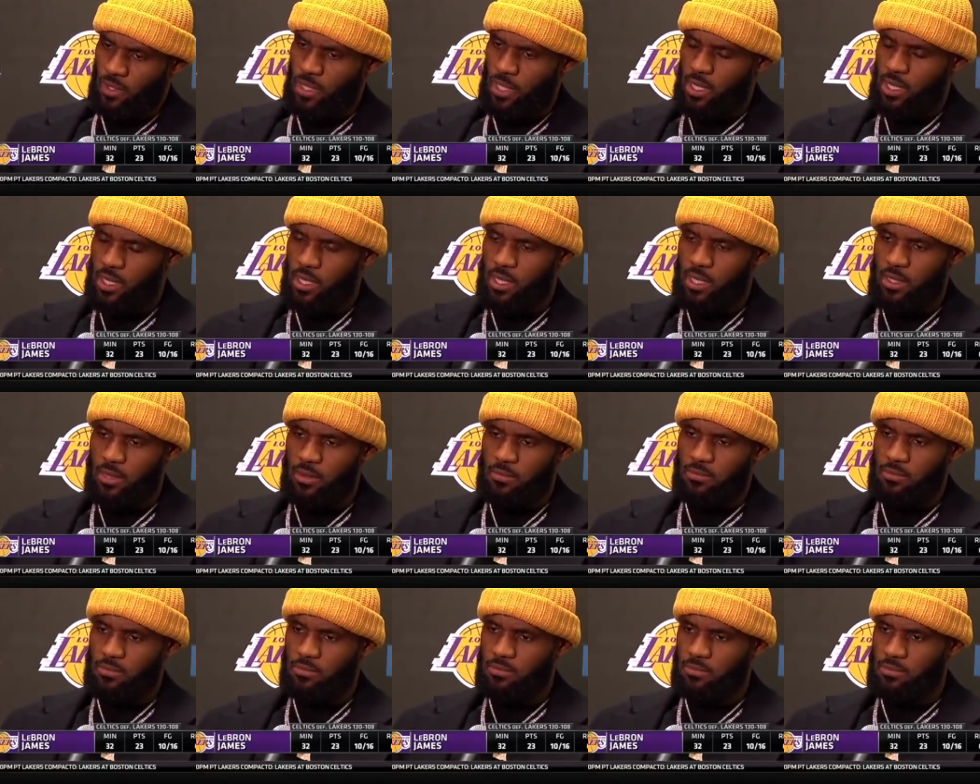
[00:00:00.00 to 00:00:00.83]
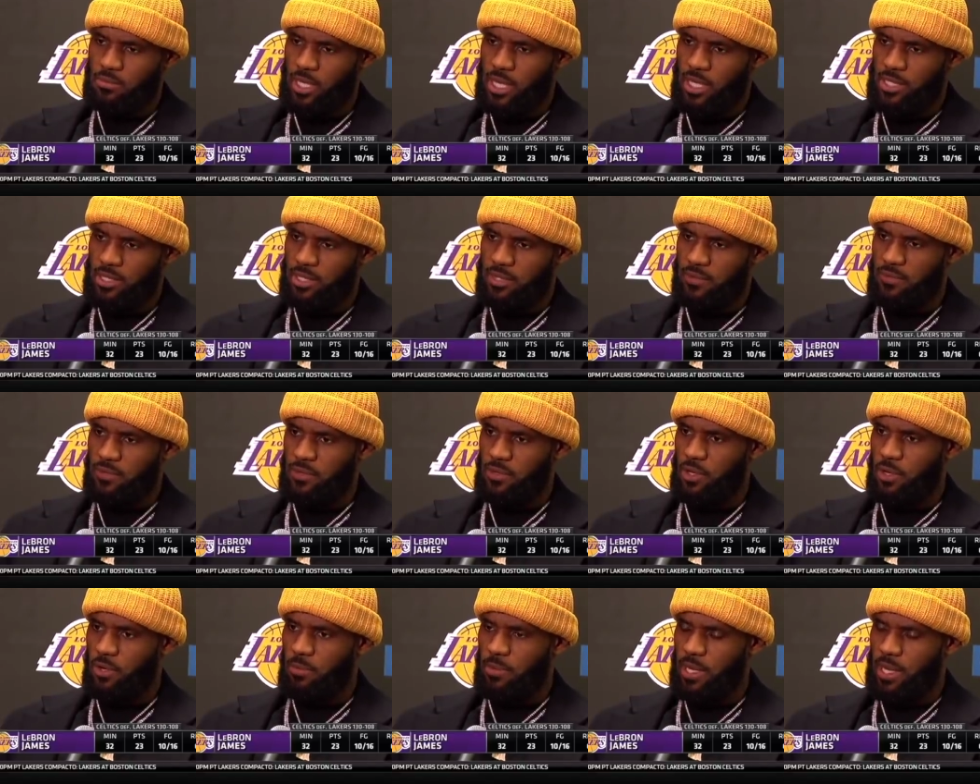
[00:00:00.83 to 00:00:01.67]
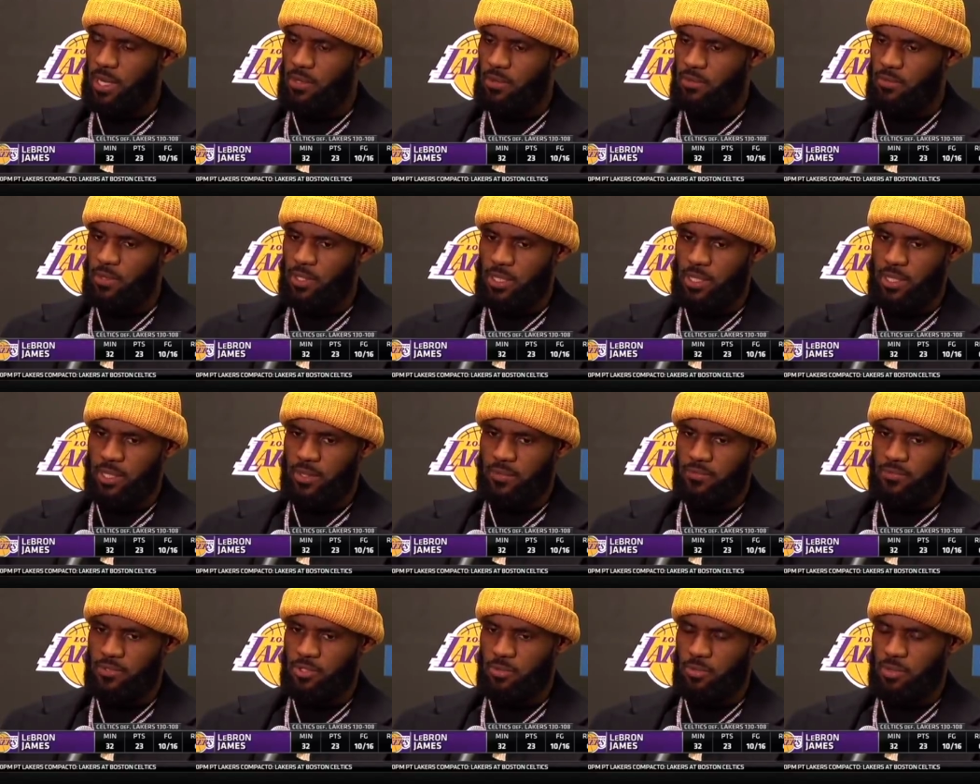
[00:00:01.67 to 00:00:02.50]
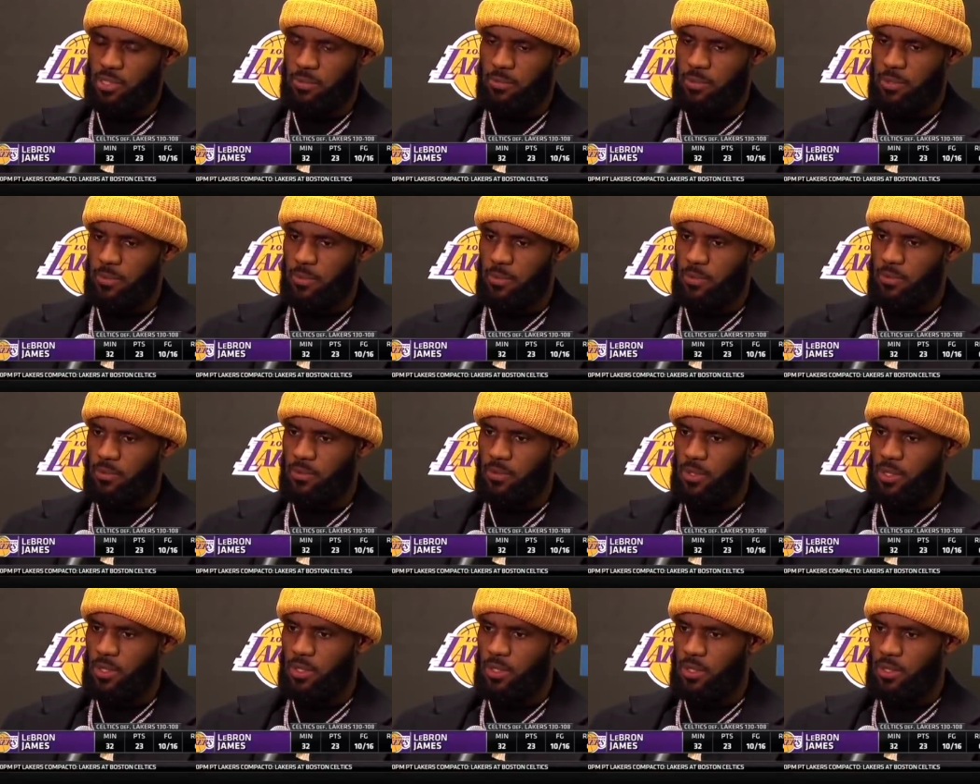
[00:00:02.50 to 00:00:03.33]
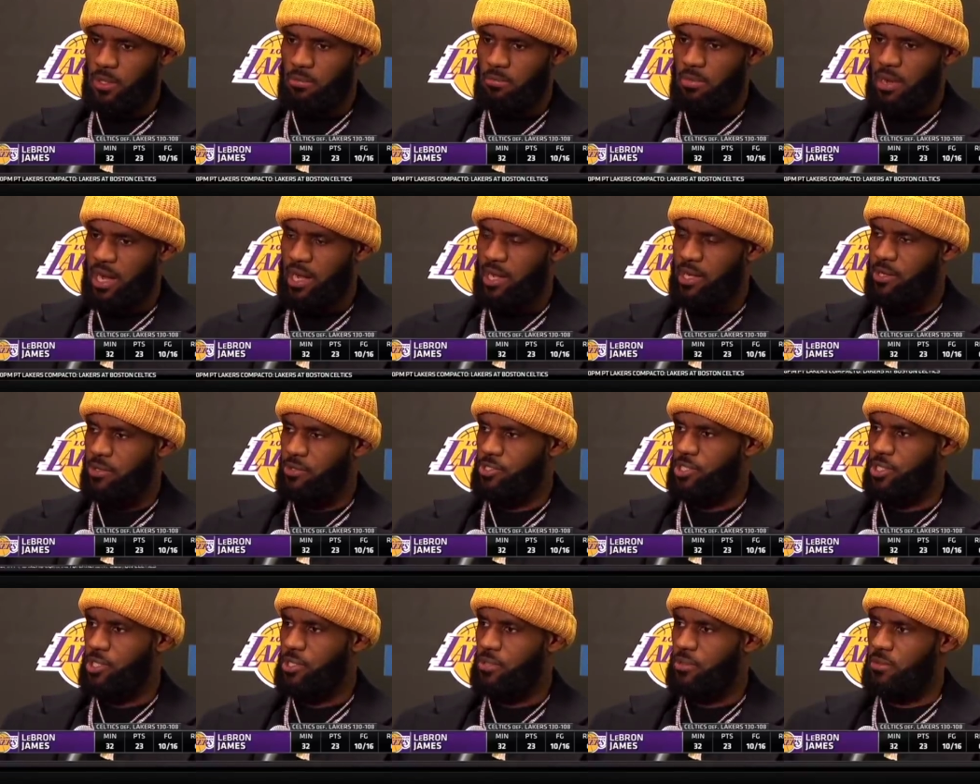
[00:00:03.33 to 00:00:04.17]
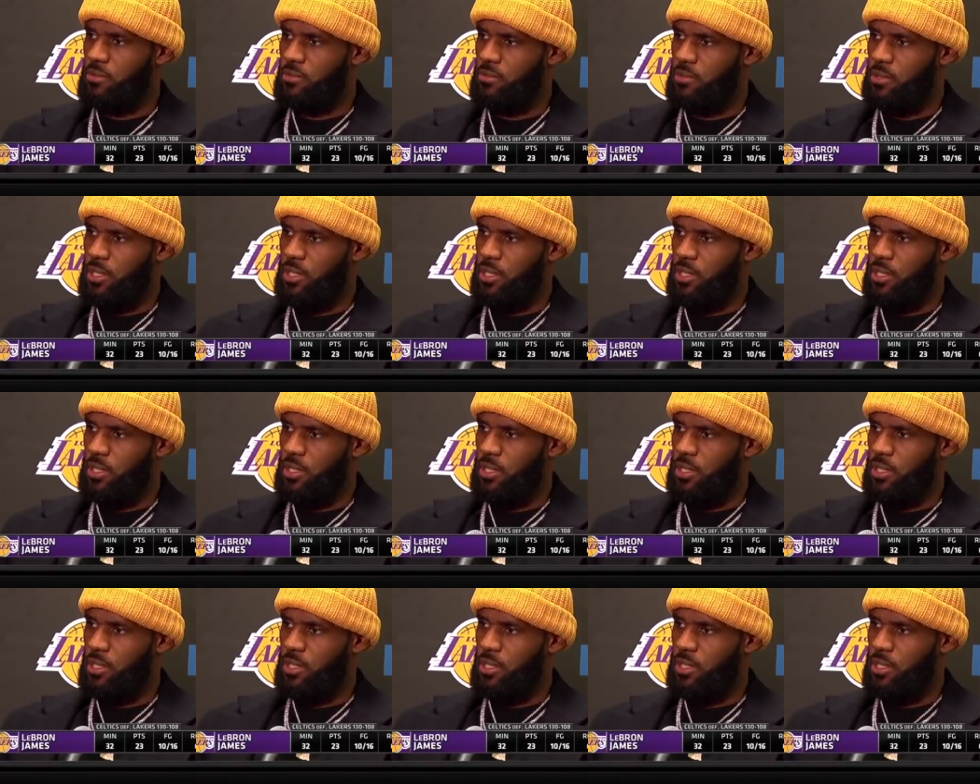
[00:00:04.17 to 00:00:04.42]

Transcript: Um, no, I think if you know me, I don't really give too many people my energy.